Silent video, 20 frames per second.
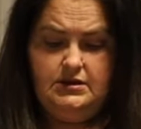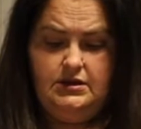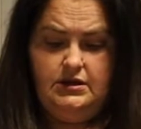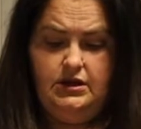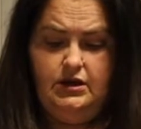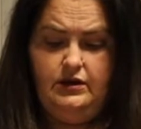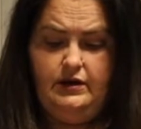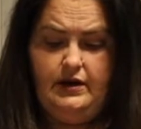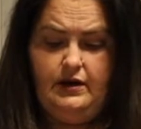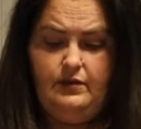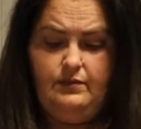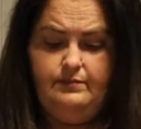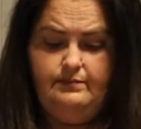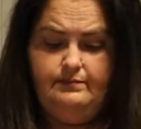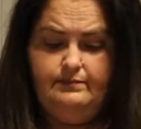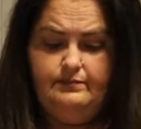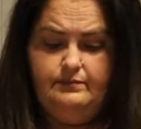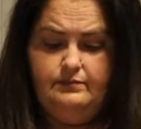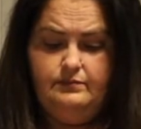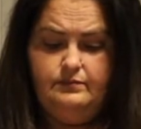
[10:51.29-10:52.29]
you know,
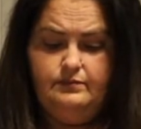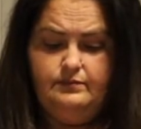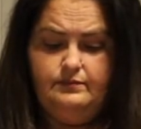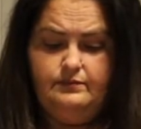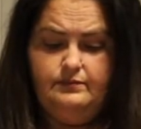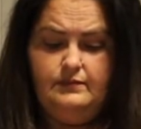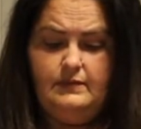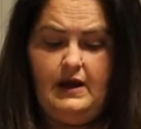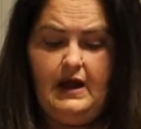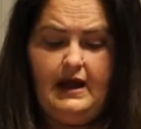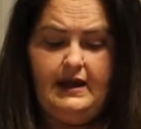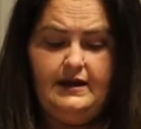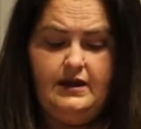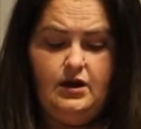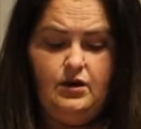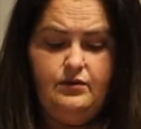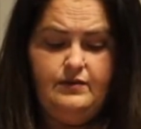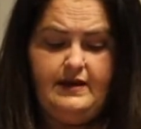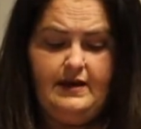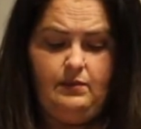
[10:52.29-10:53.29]
I
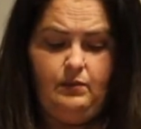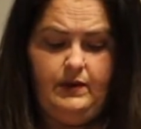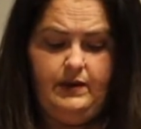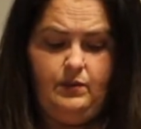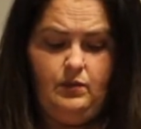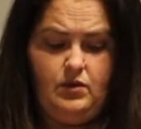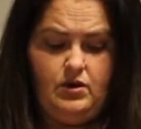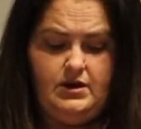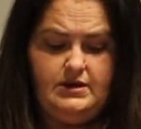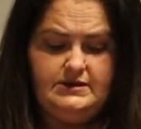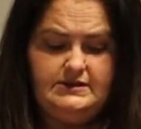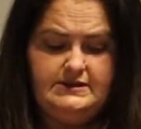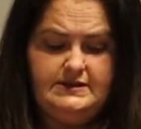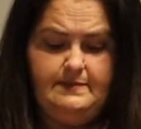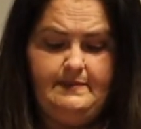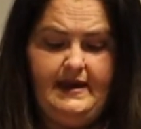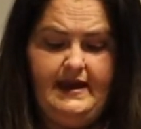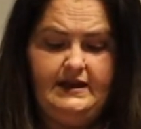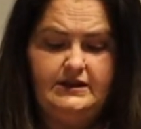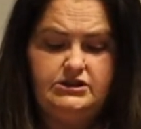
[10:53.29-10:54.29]
know that we want to
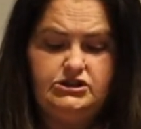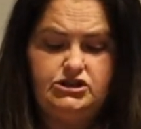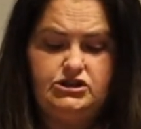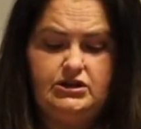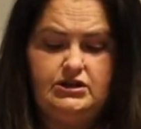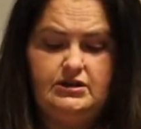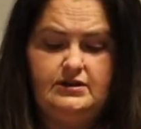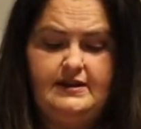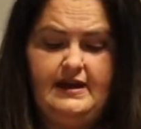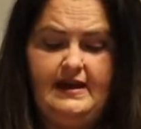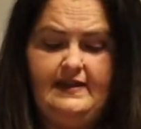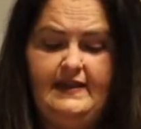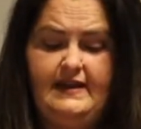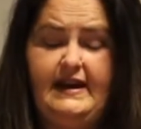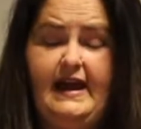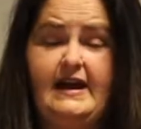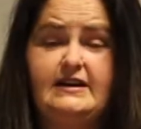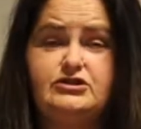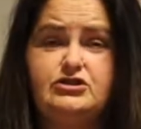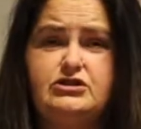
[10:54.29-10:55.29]
make sure that the
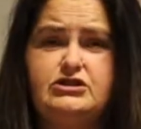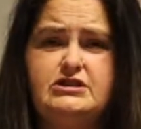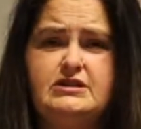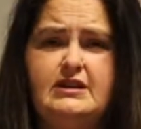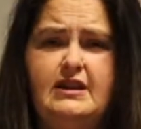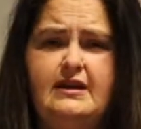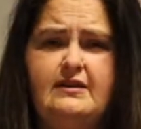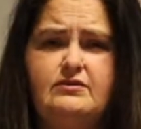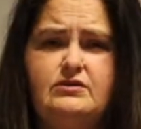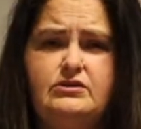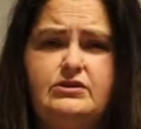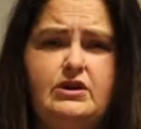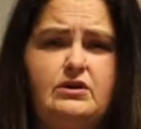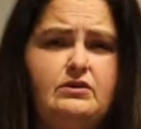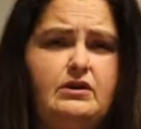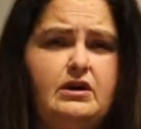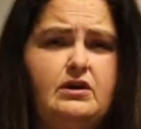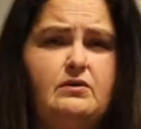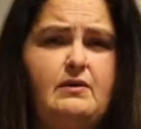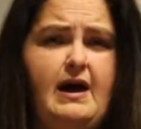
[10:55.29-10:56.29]
nitrogen level
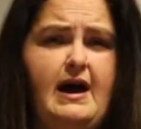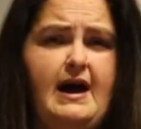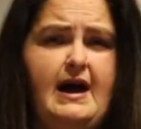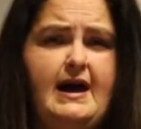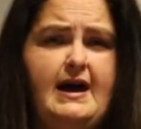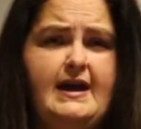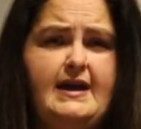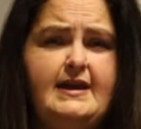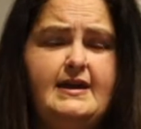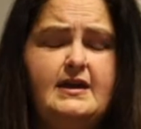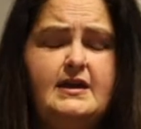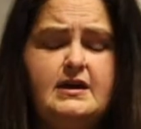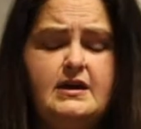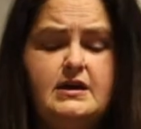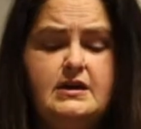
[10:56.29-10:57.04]
don't go high.